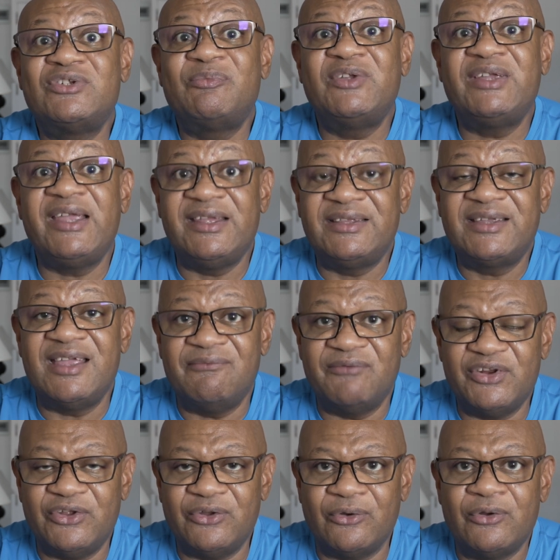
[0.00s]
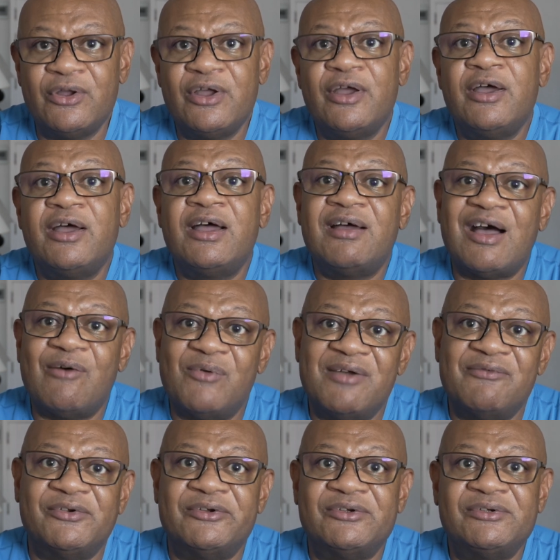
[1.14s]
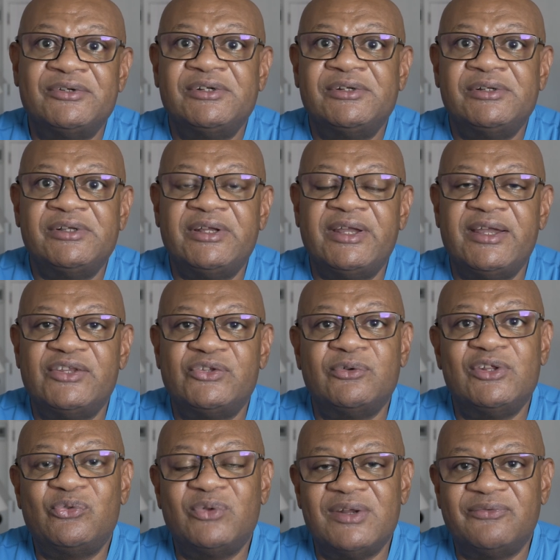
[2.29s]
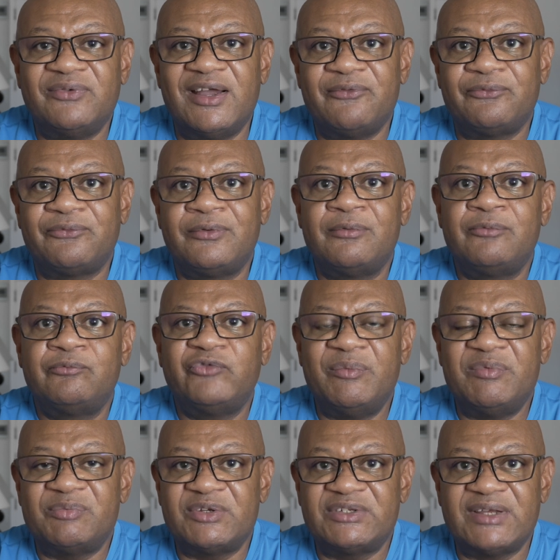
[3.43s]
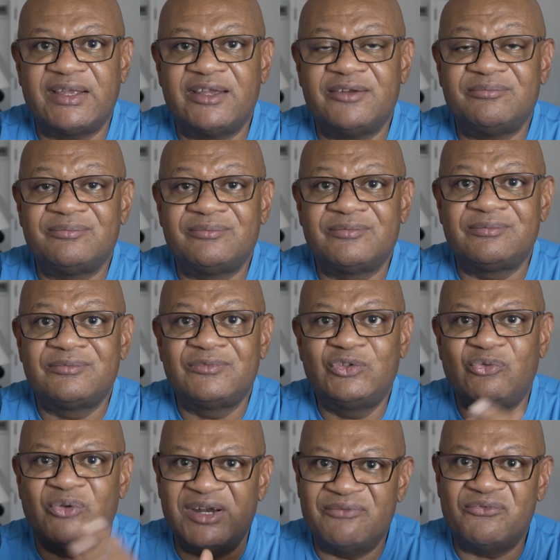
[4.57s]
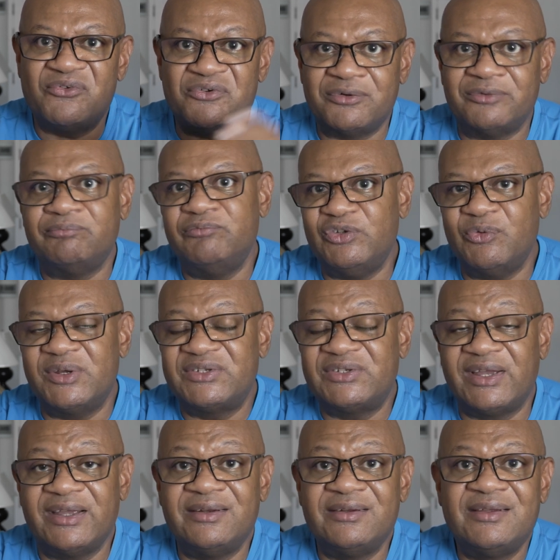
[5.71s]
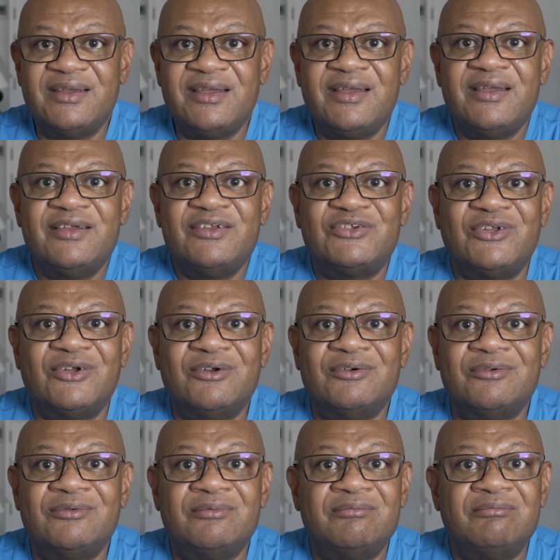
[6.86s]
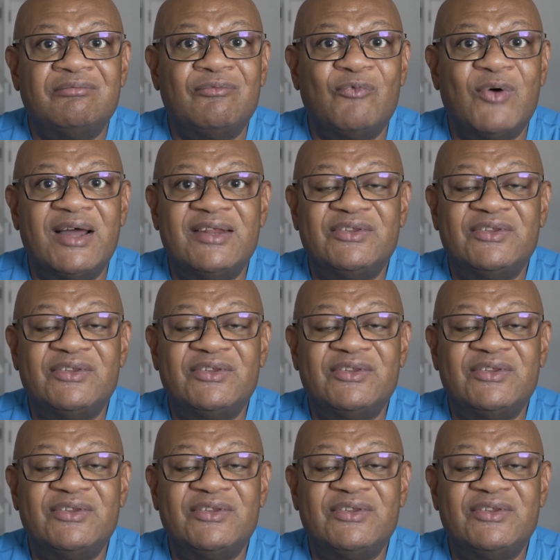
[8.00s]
8K video. However, it's only 25 frames per second, 24 US side. So while